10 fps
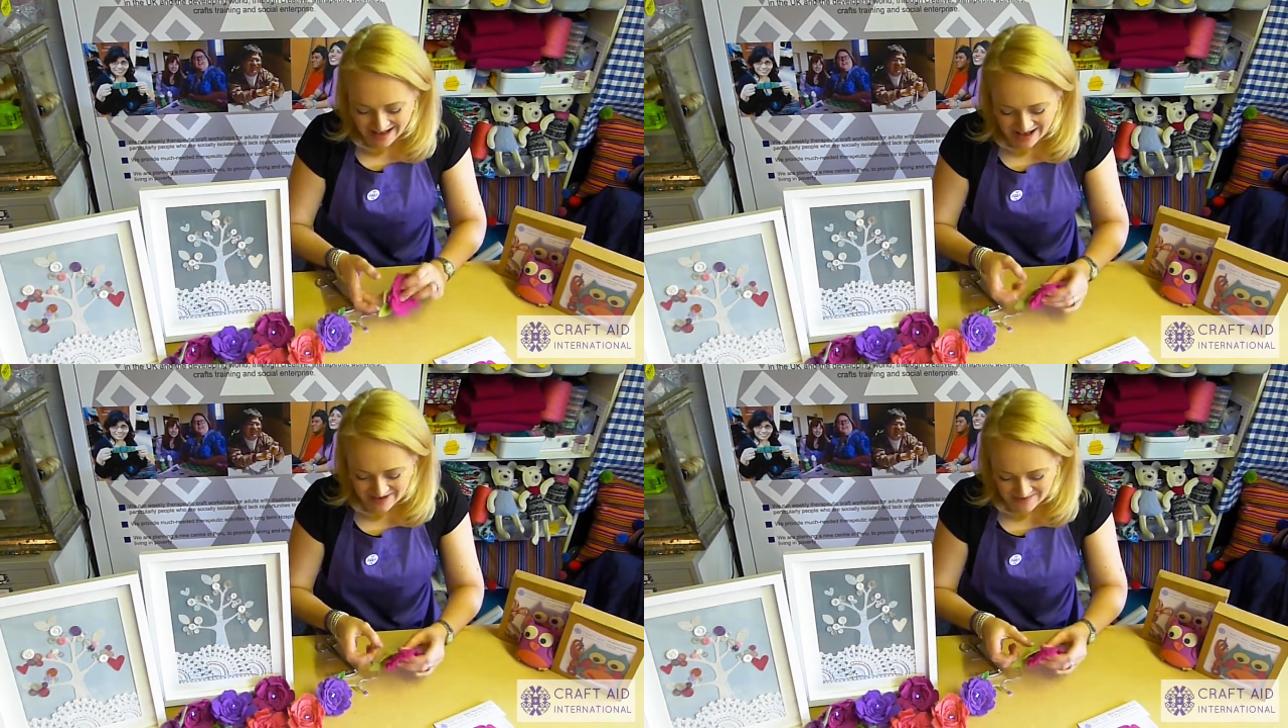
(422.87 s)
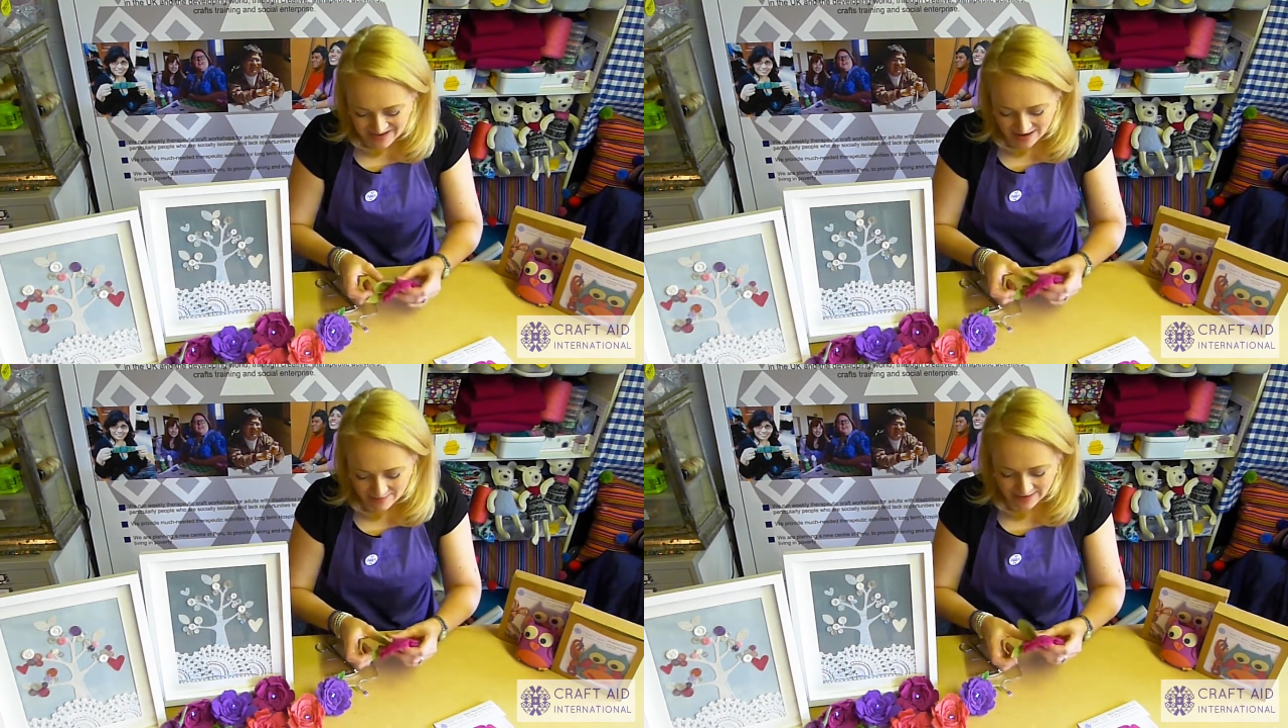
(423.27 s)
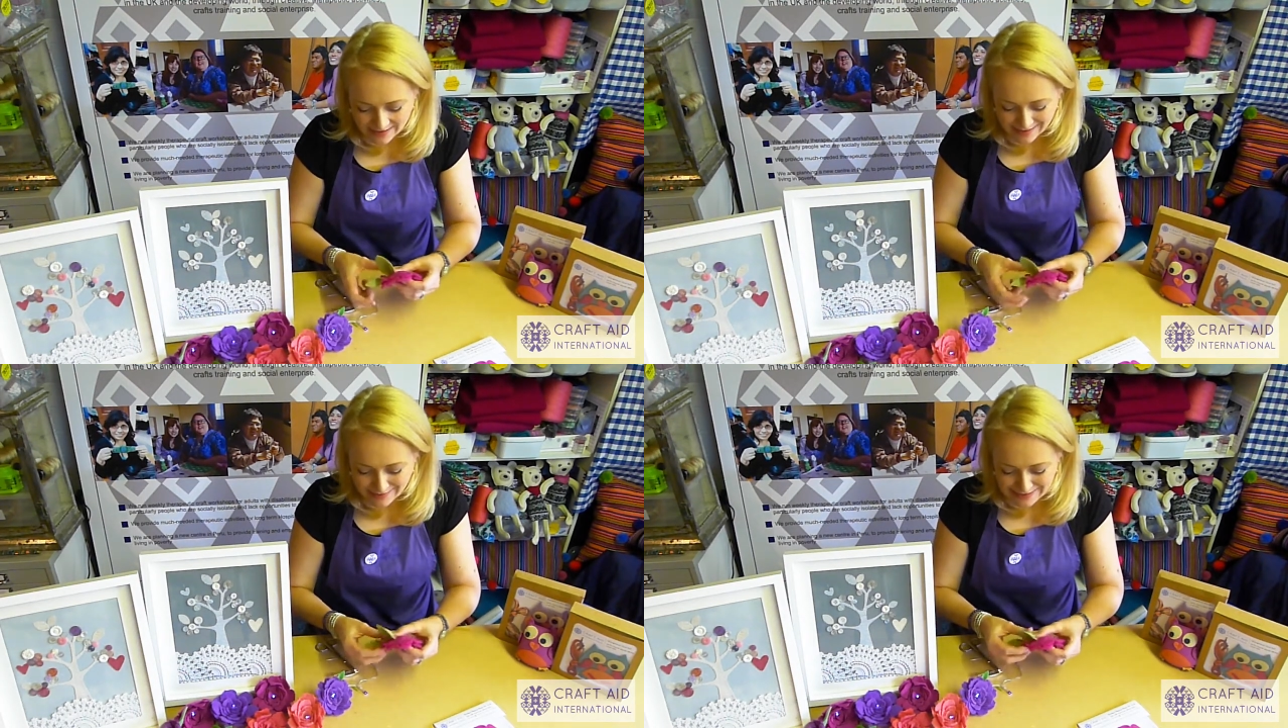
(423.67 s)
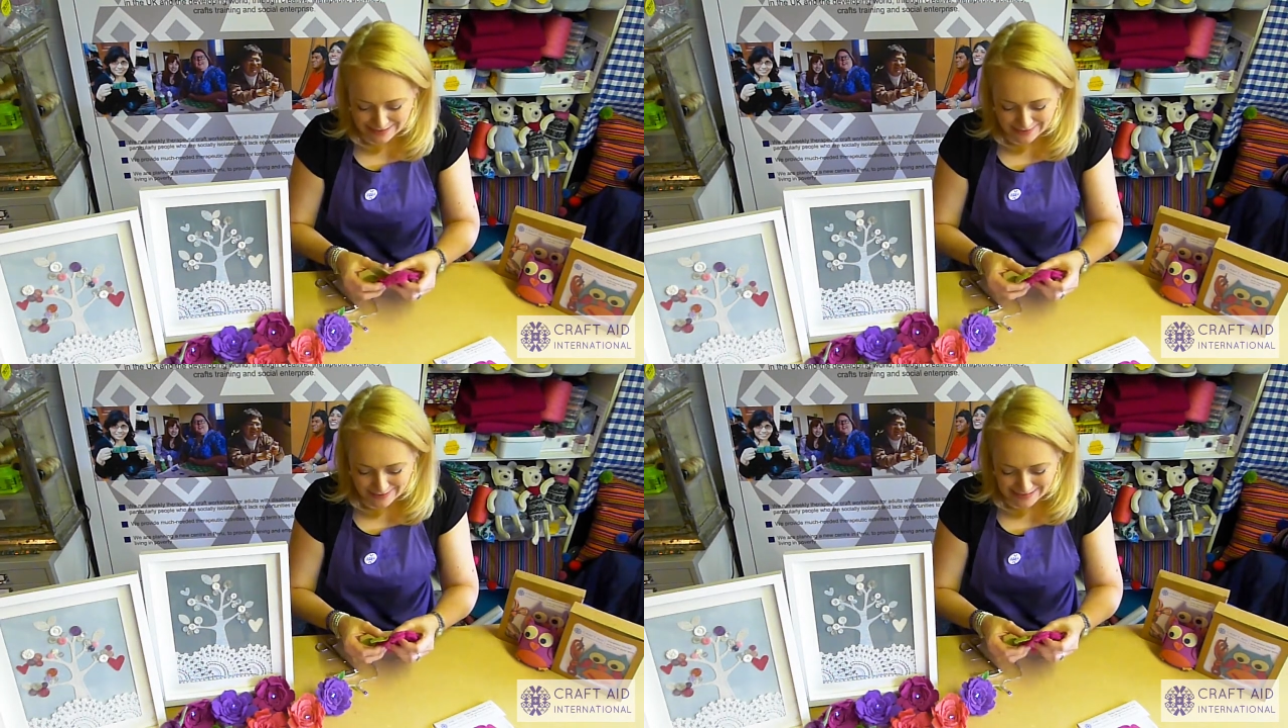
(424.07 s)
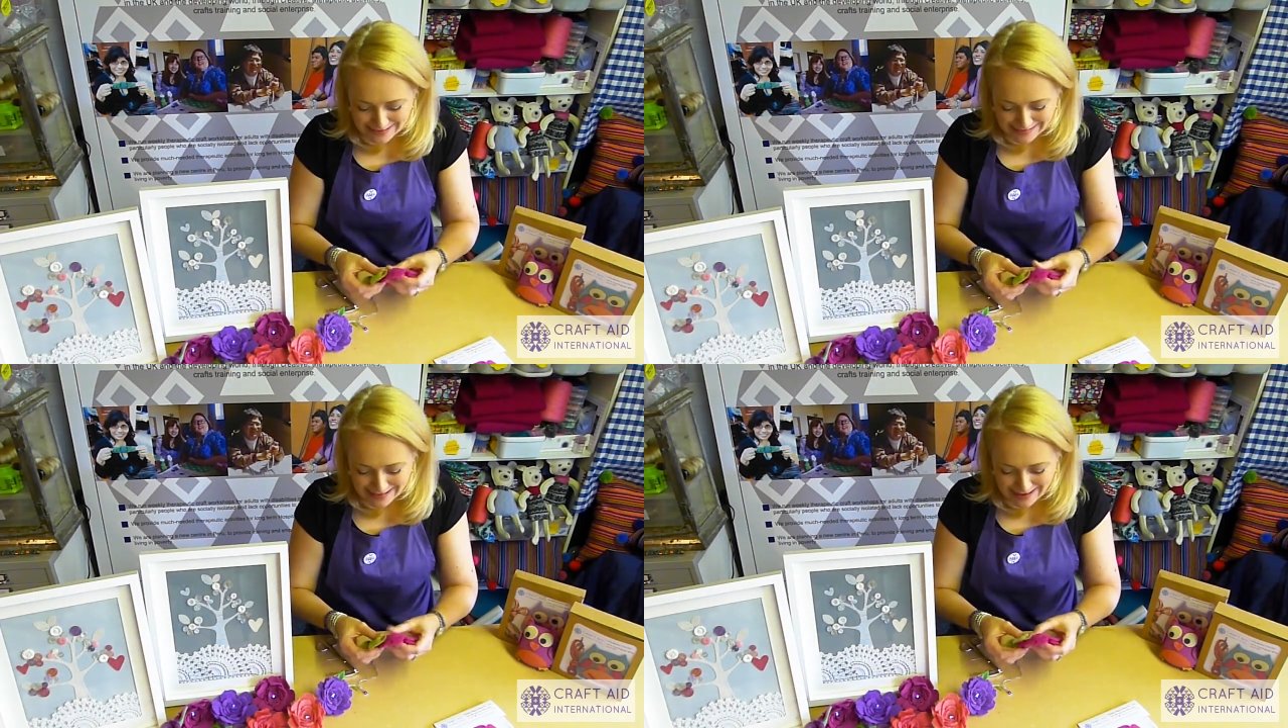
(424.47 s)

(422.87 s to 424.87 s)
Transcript: I'm being a little bit too enthusiastic